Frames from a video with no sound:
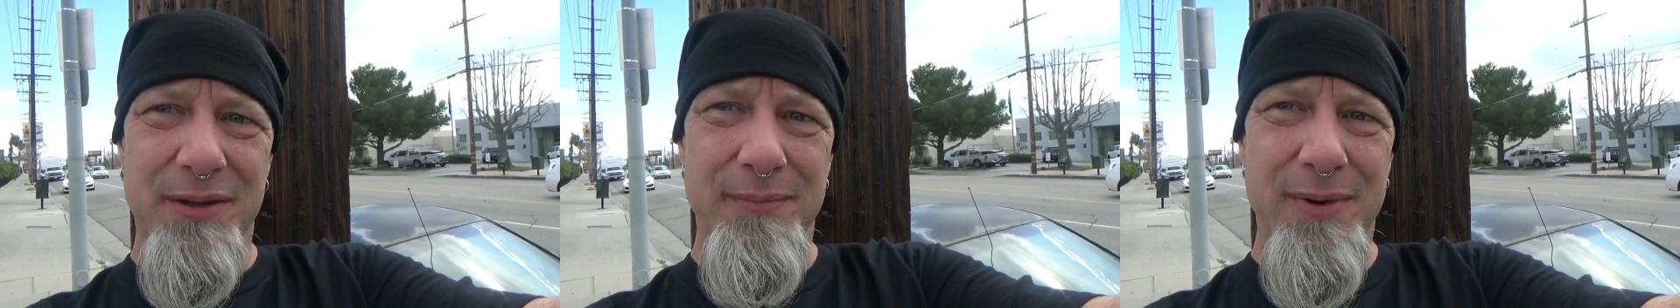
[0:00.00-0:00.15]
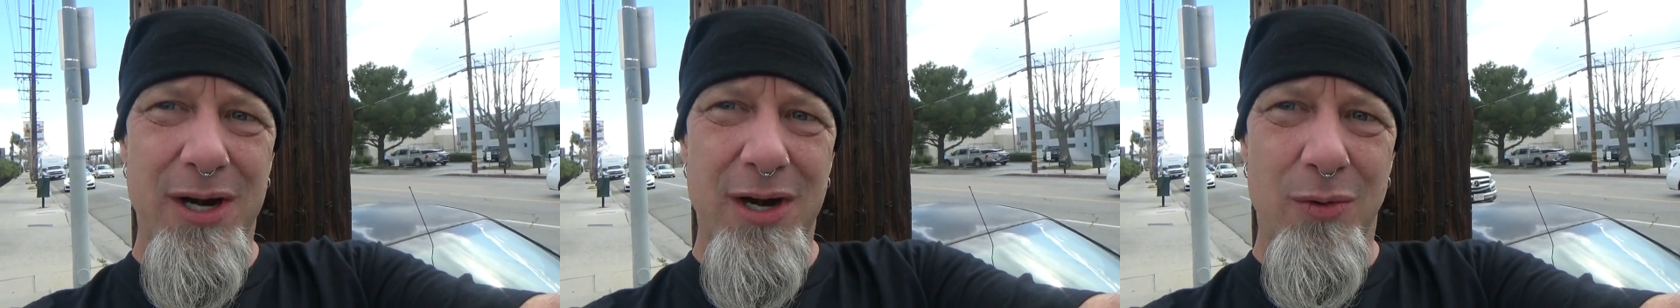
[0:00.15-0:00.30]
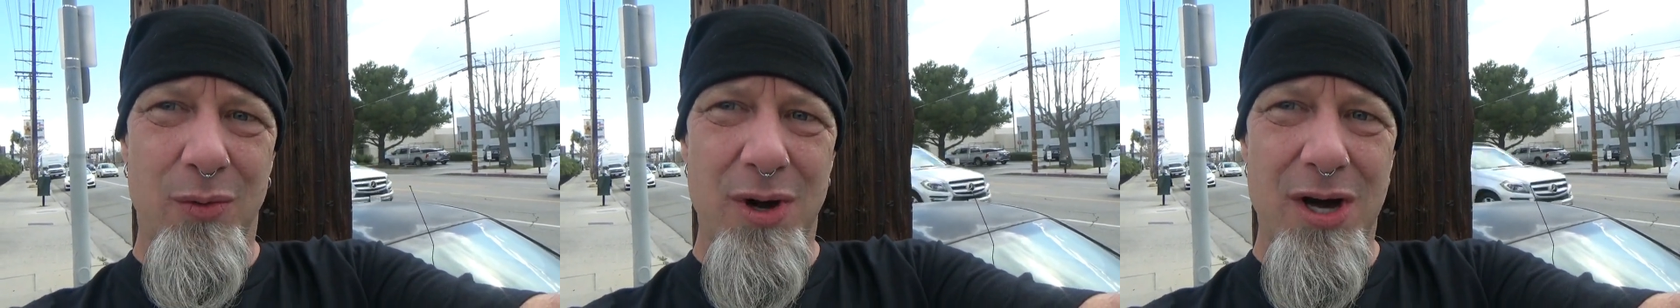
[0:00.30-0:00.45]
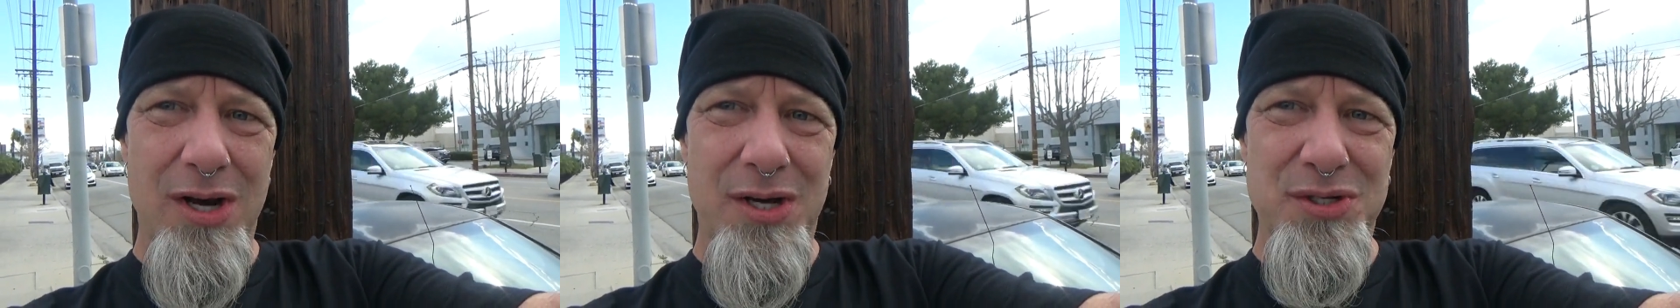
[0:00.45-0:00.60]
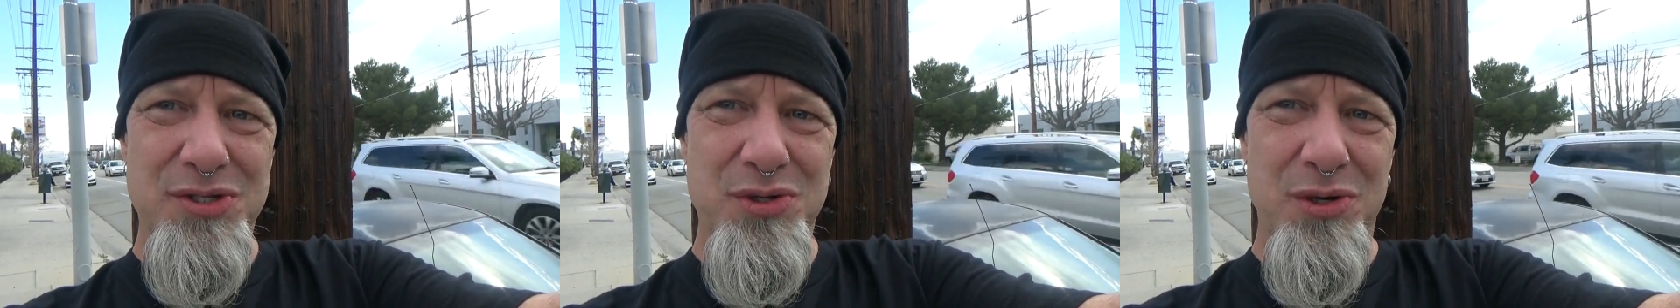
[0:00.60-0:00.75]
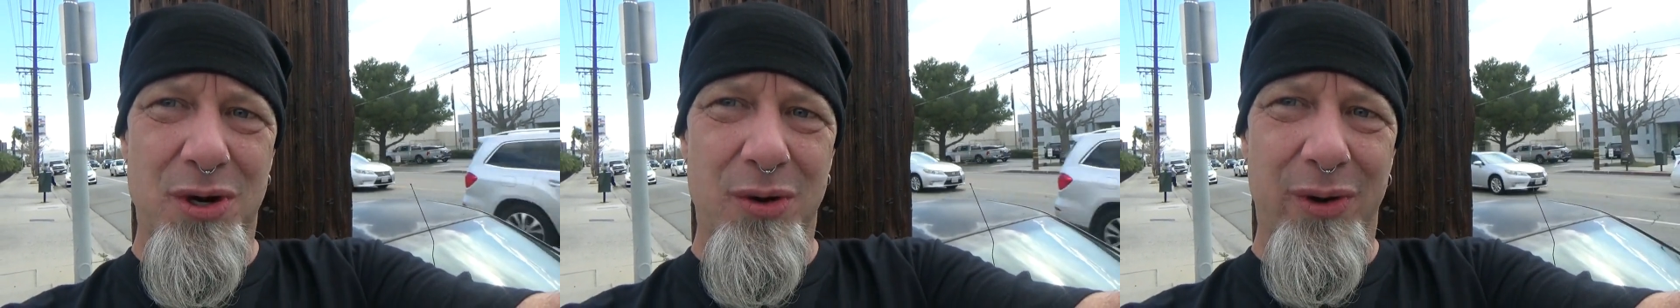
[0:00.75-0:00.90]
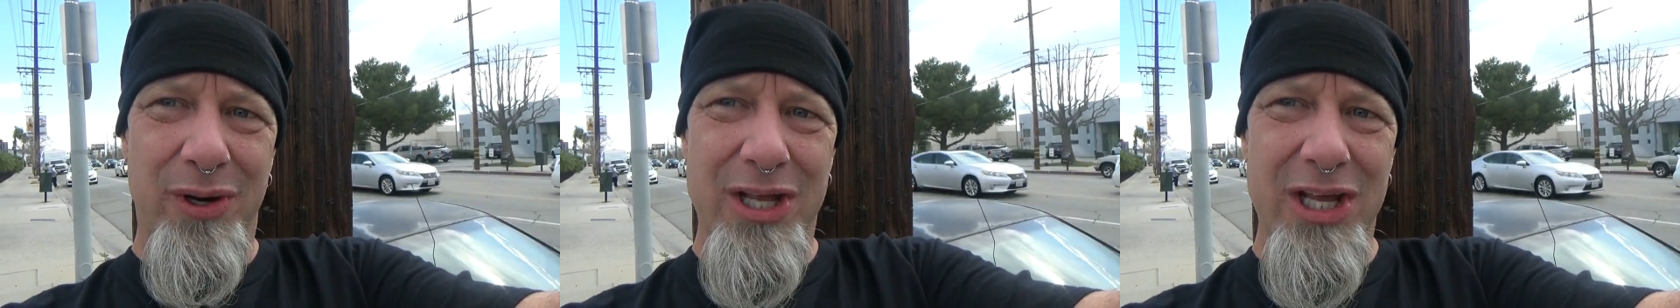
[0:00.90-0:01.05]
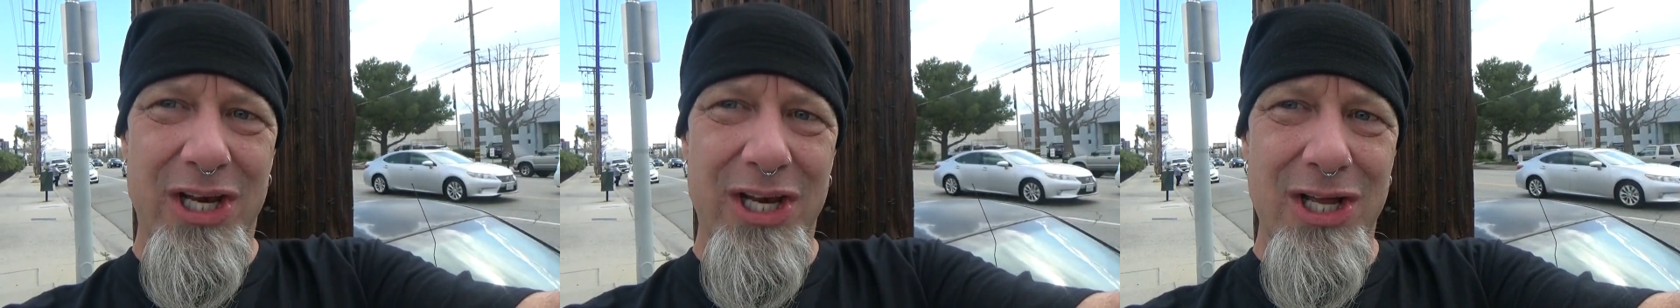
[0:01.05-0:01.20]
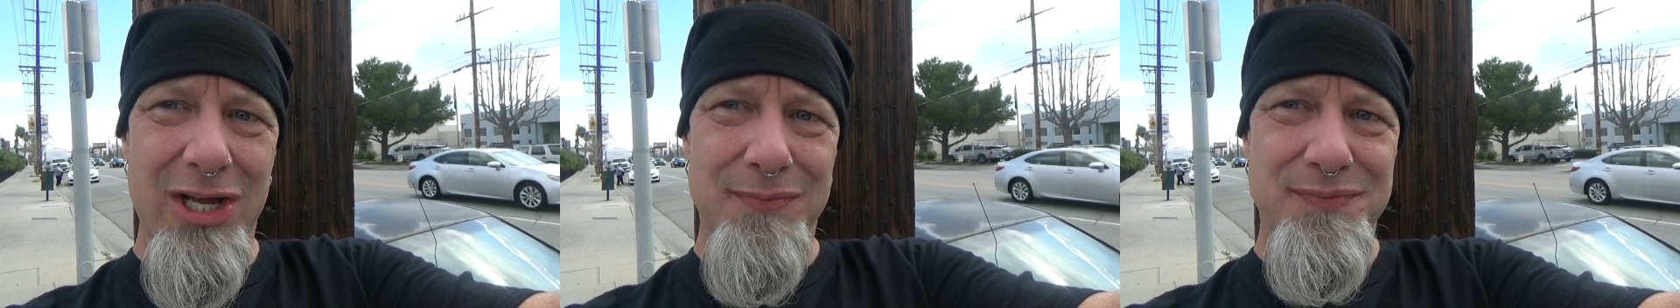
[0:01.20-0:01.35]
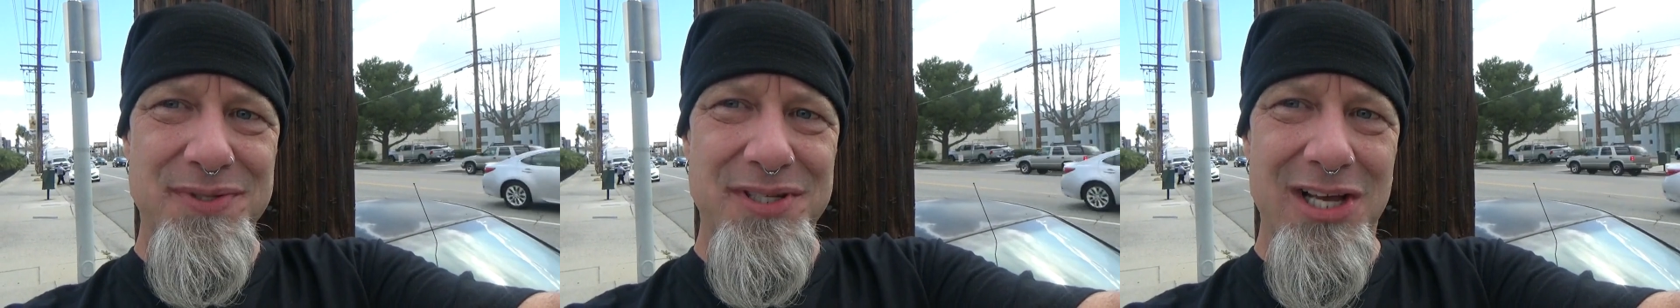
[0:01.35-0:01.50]
the marijuana store were
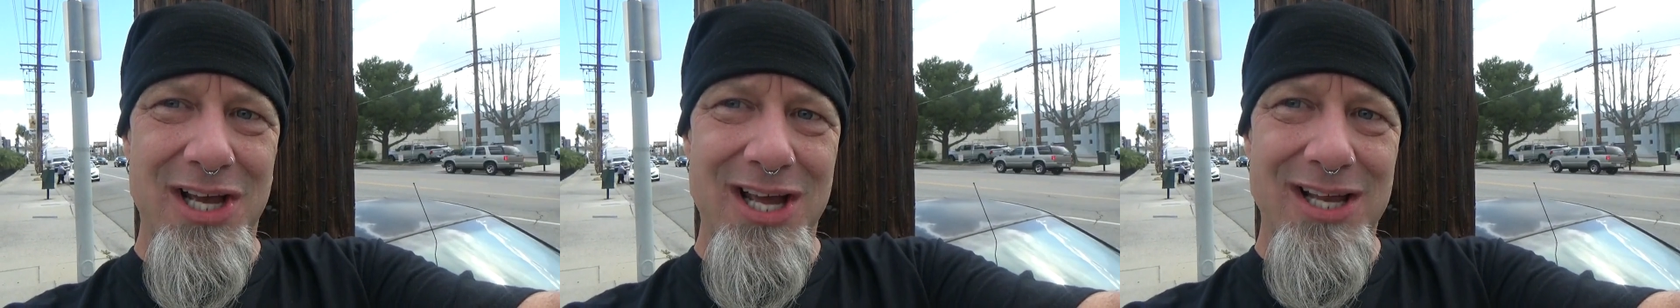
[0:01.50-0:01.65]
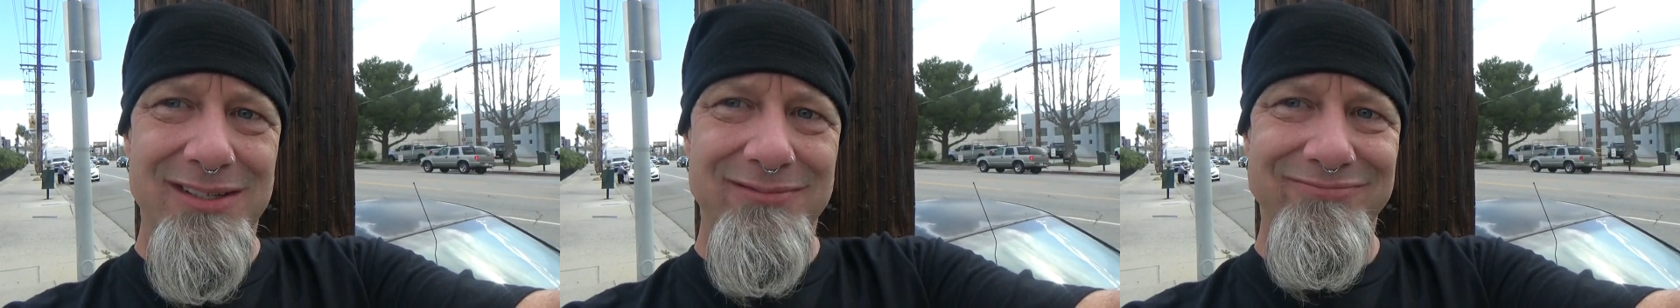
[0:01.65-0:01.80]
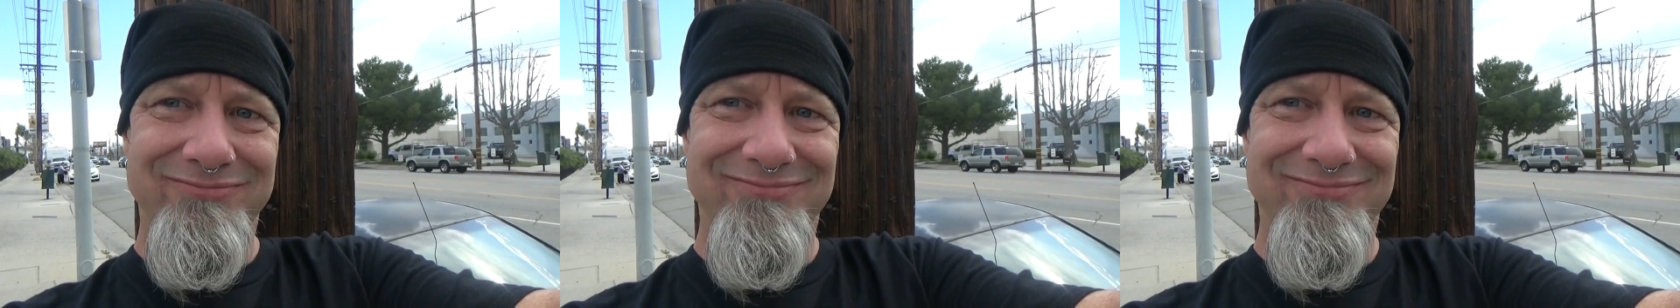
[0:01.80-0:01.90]
getting upset.